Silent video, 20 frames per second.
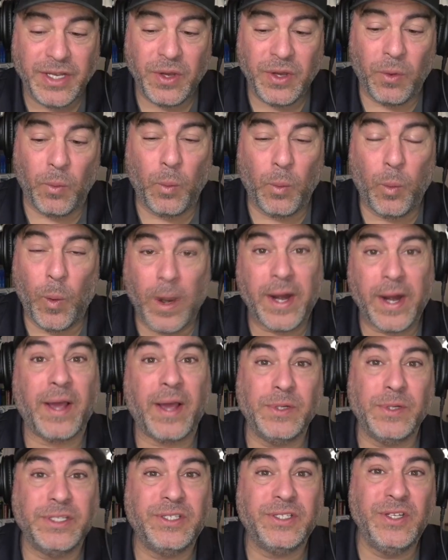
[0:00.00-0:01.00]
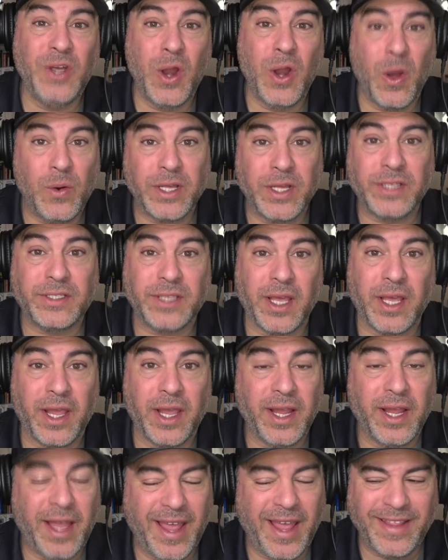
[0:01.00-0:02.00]
what I was
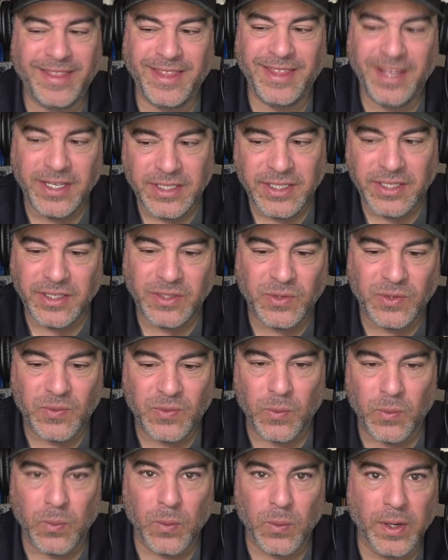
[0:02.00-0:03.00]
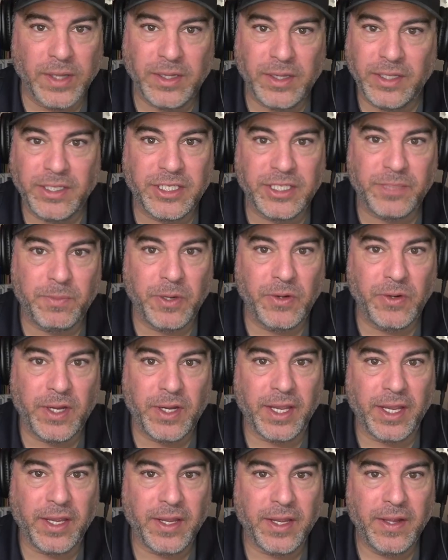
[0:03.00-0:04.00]
noticing, and this is really
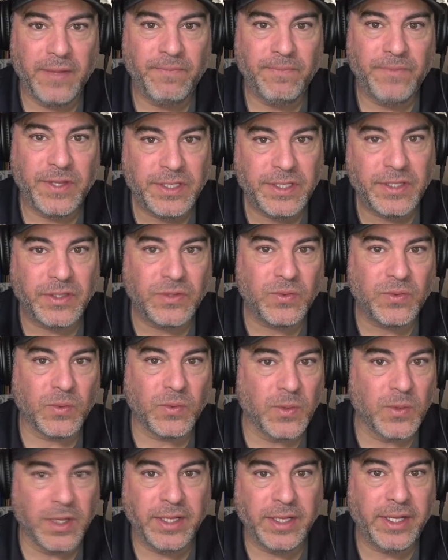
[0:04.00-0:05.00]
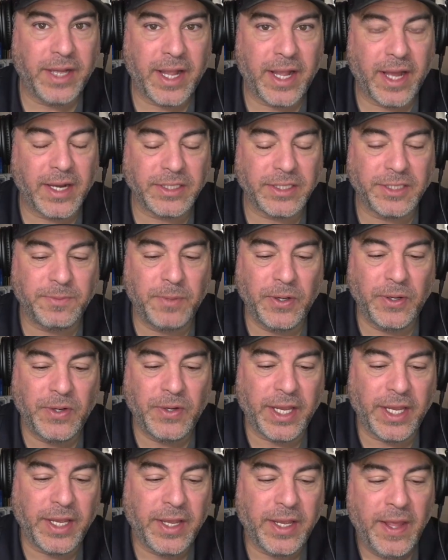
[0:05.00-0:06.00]
spooky, this is really kind of
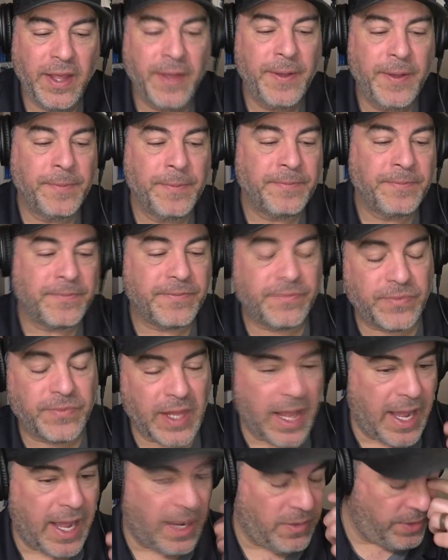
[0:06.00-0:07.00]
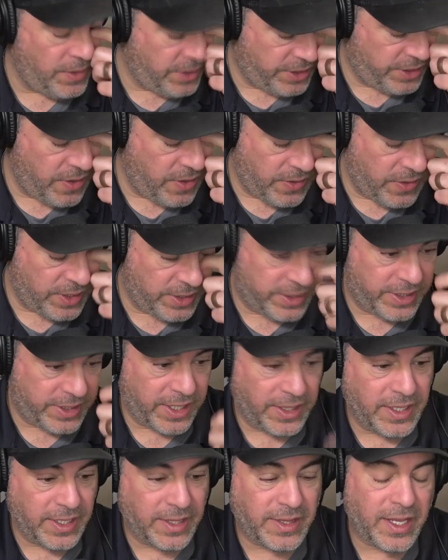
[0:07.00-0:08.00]
spooky. I was
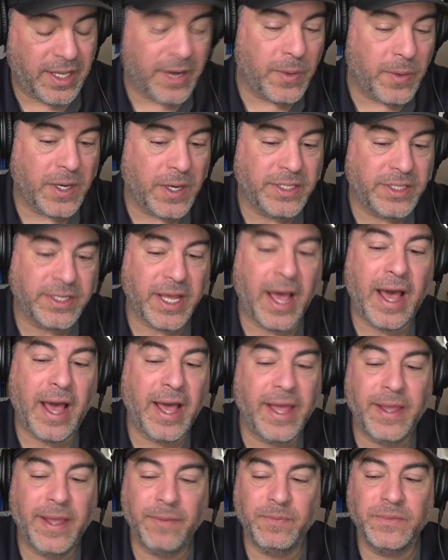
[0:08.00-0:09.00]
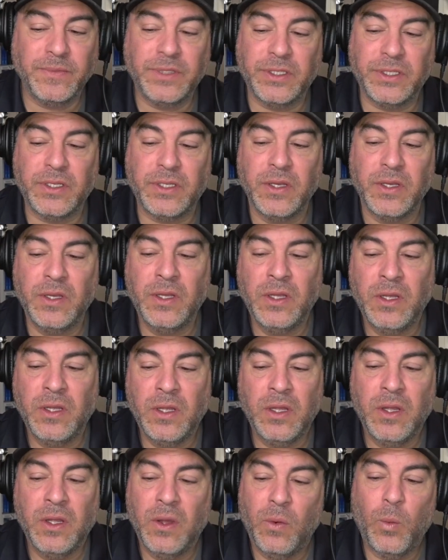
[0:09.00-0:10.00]
noticing that there were times
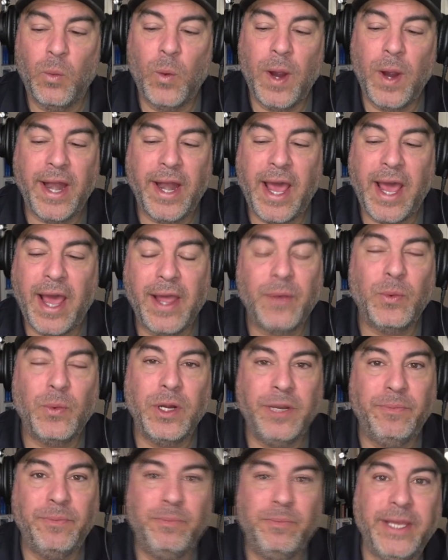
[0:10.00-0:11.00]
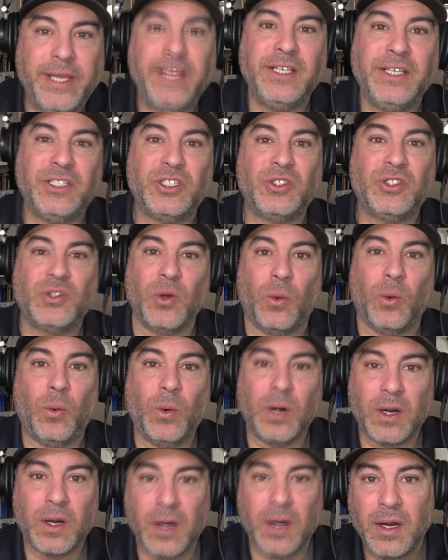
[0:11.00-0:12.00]
when I would be
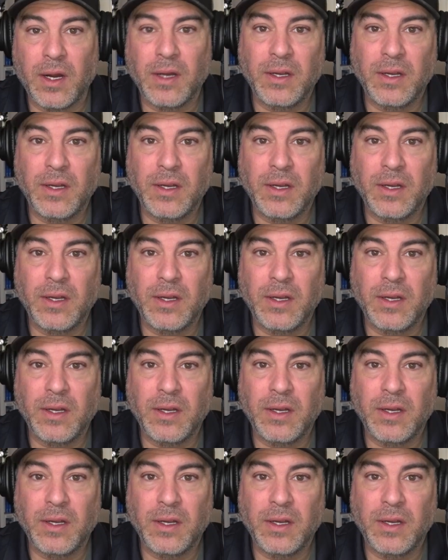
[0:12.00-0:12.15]
sore